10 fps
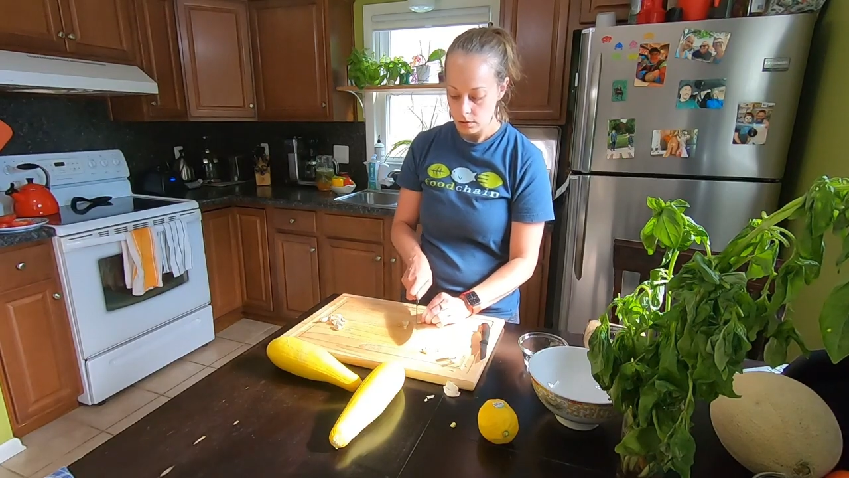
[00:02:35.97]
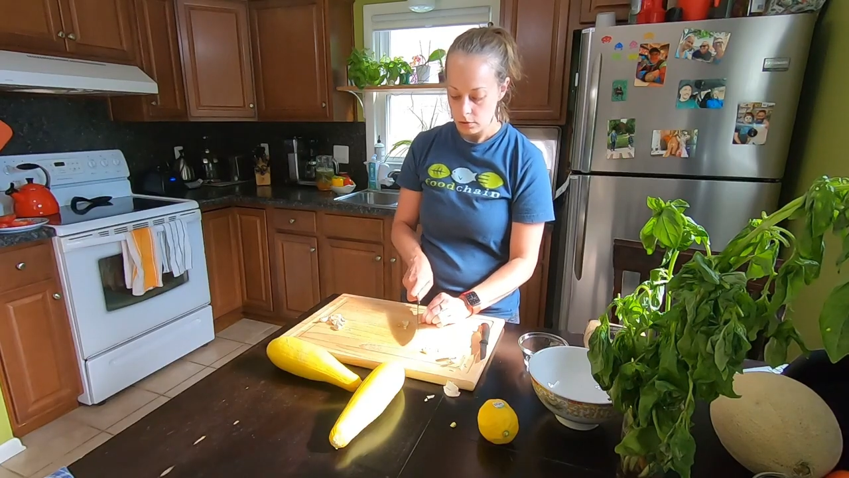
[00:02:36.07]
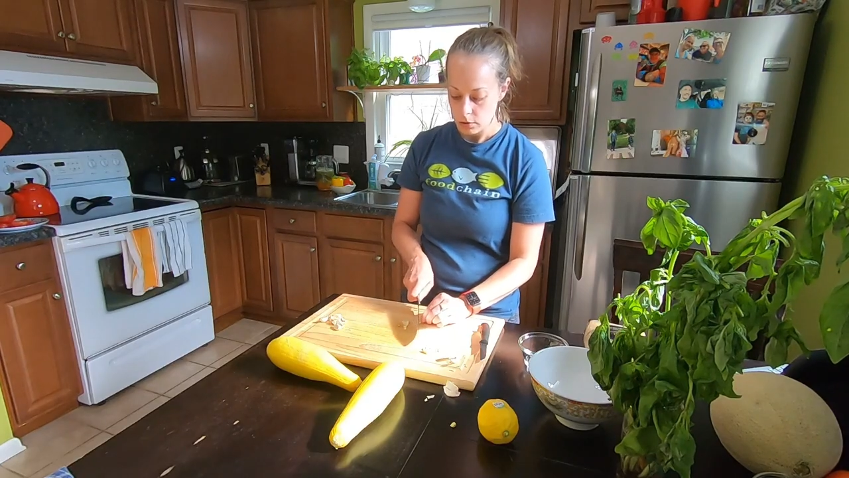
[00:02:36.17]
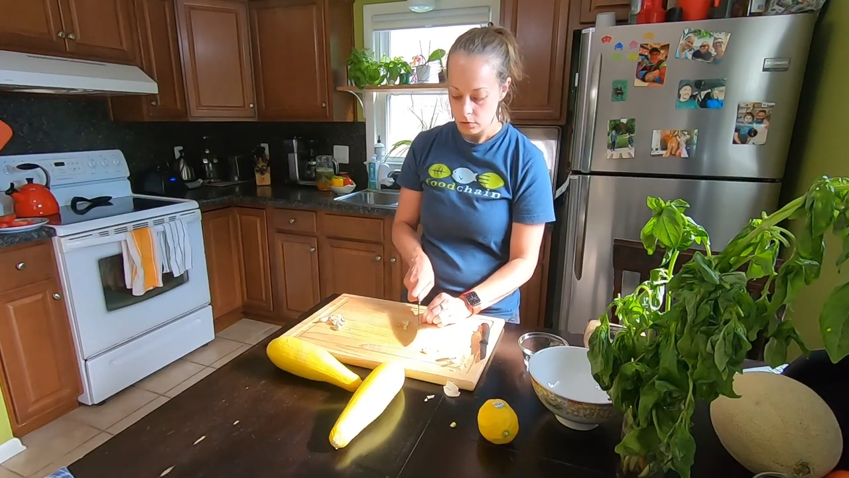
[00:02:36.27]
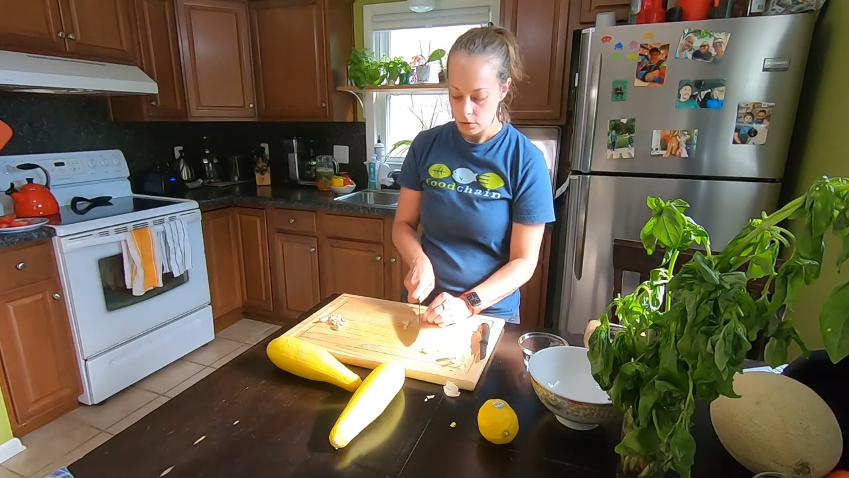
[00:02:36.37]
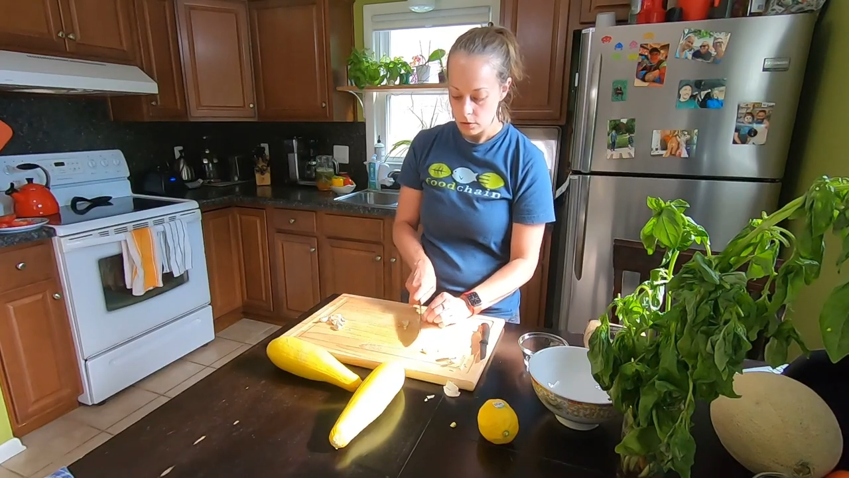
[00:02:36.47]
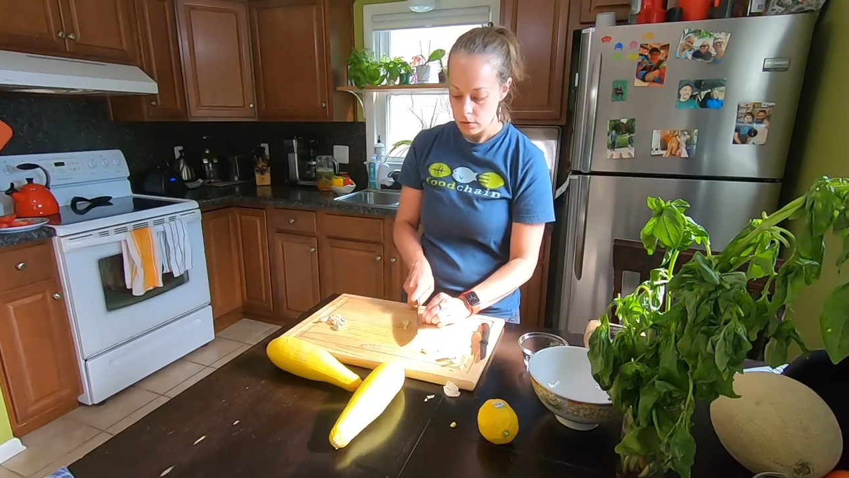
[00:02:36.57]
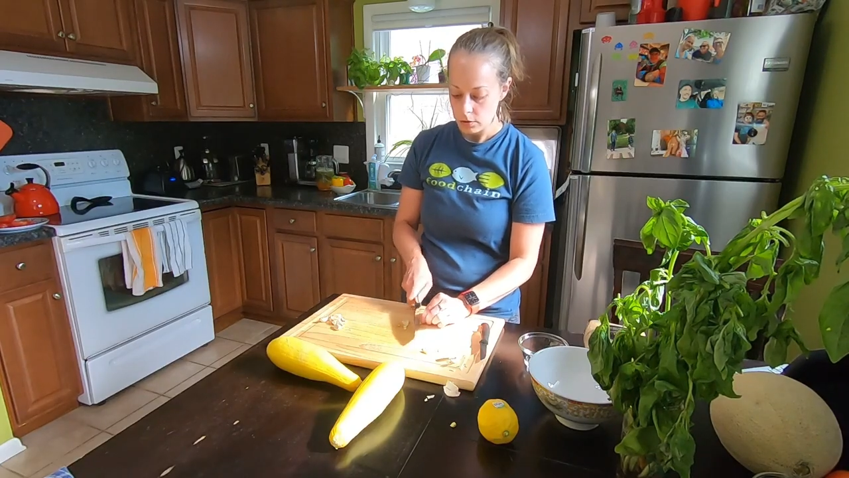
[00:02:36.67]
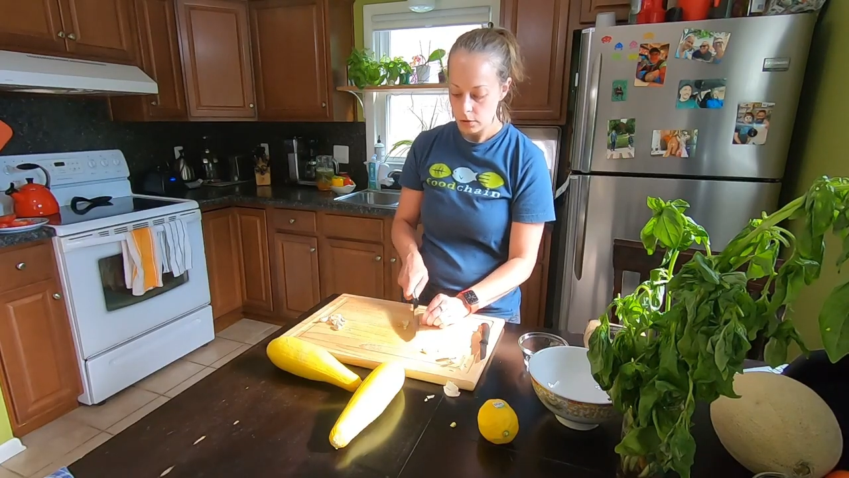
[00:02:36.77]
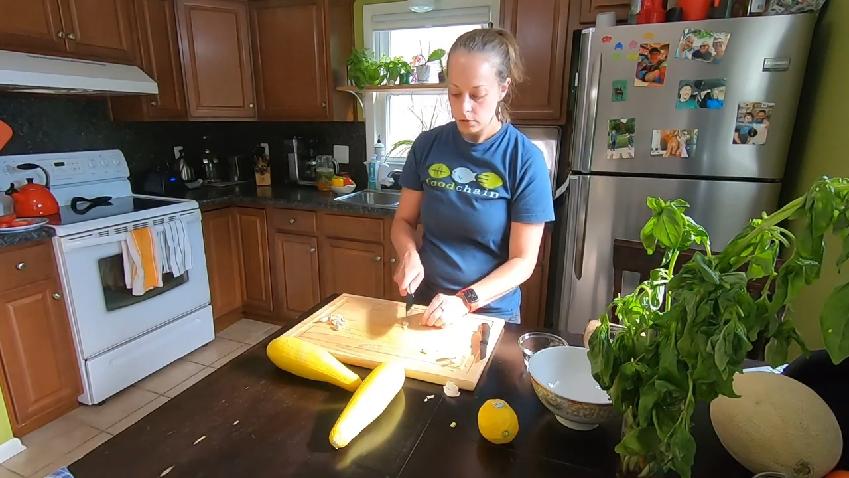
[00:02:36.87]
into the
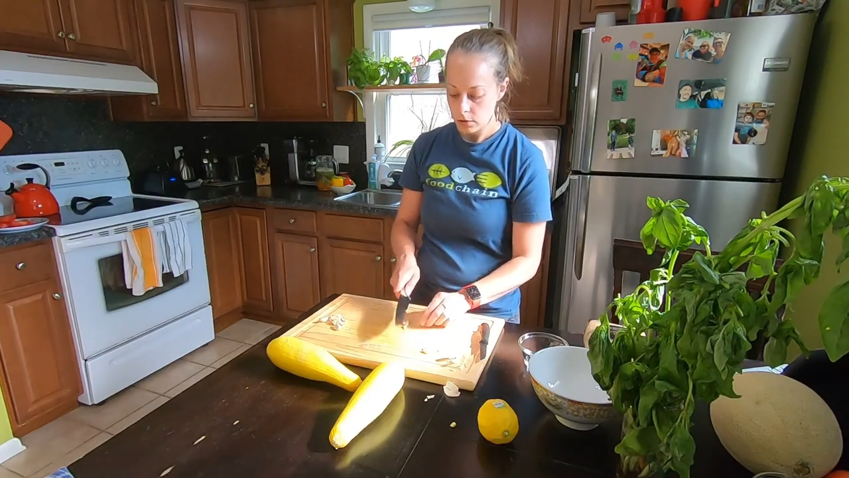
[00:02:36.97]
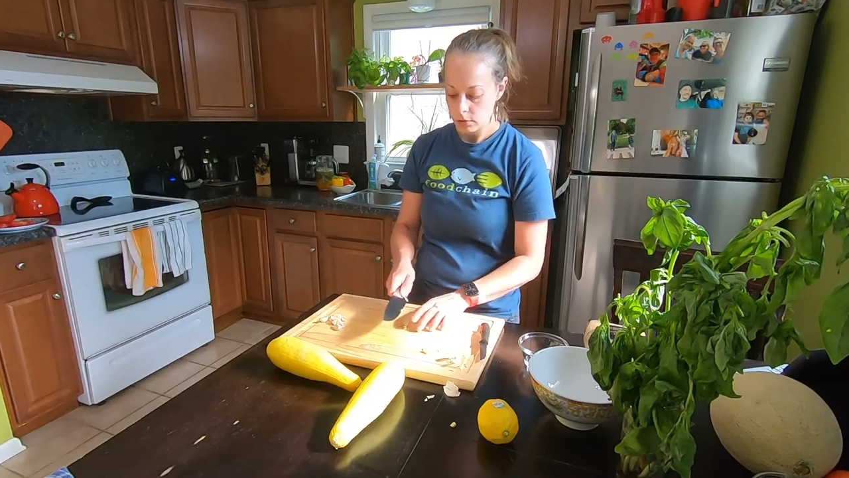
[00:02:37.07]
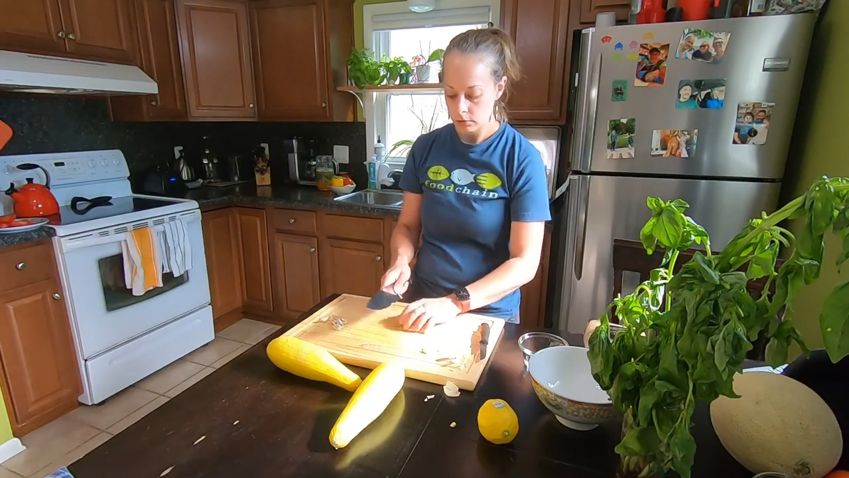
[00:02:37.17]
garlic.